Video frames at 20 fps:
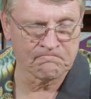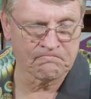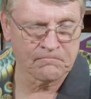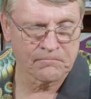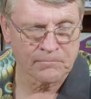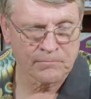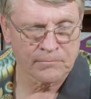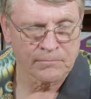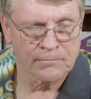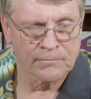
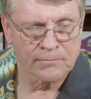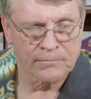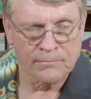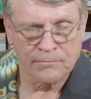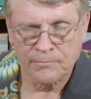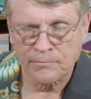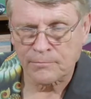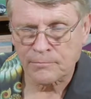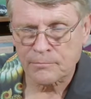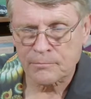
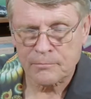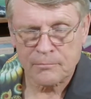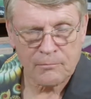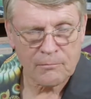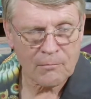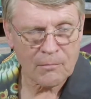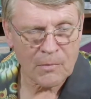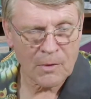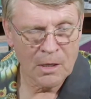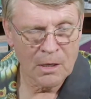
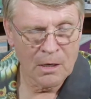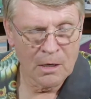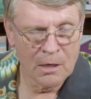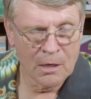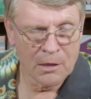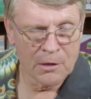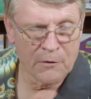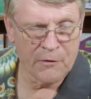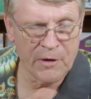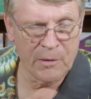
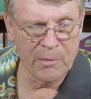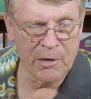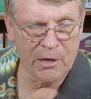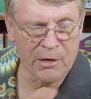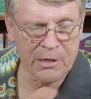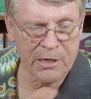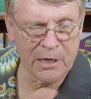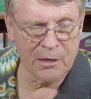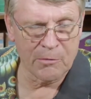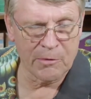The
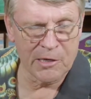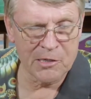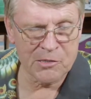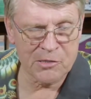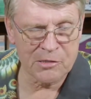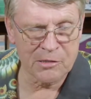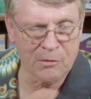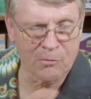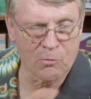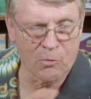female kiwi
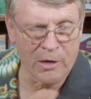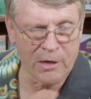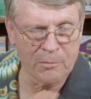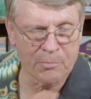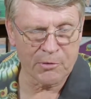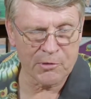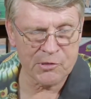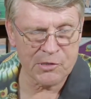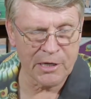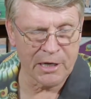is the
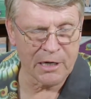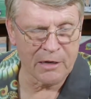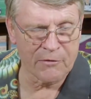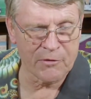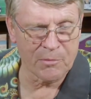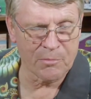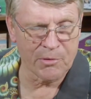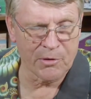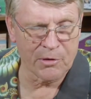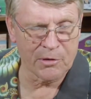1%
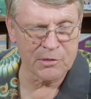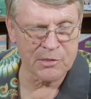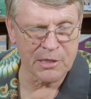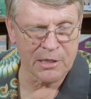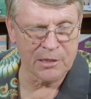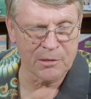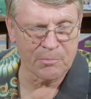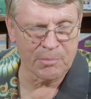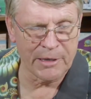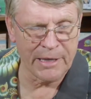of the birds
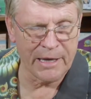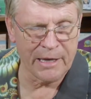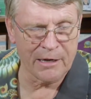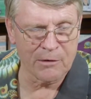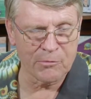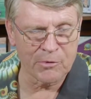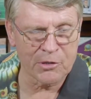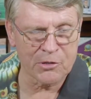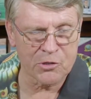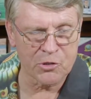on the
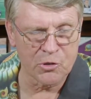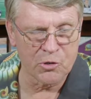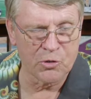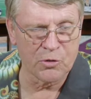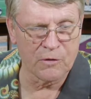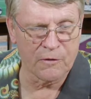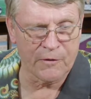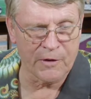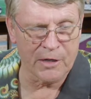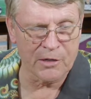planet with
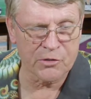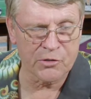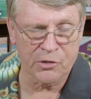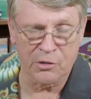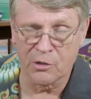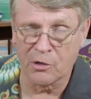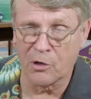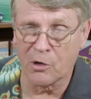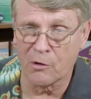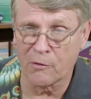2
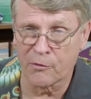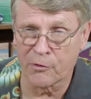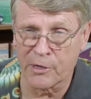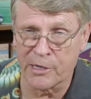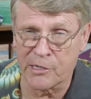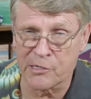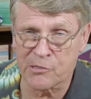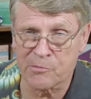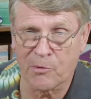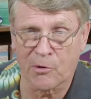functional
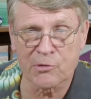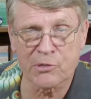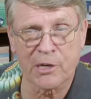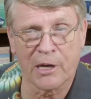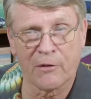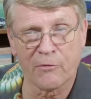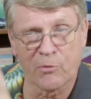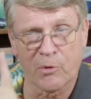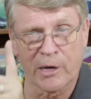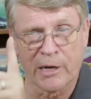ovaries. Most
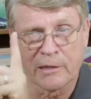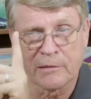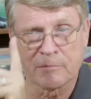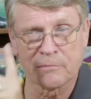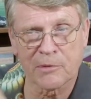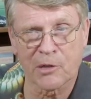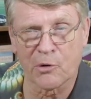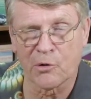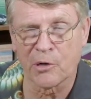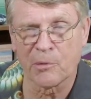have 1,
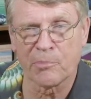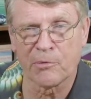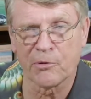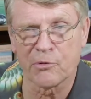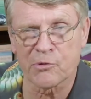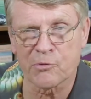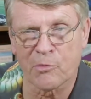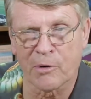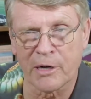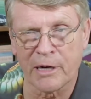can only
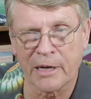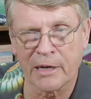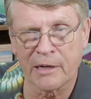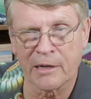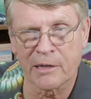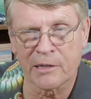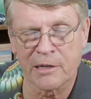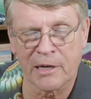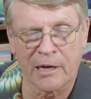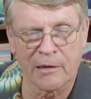produce 1 egg
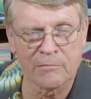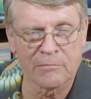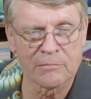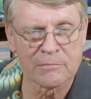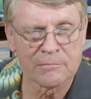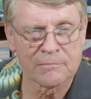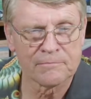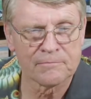at a time.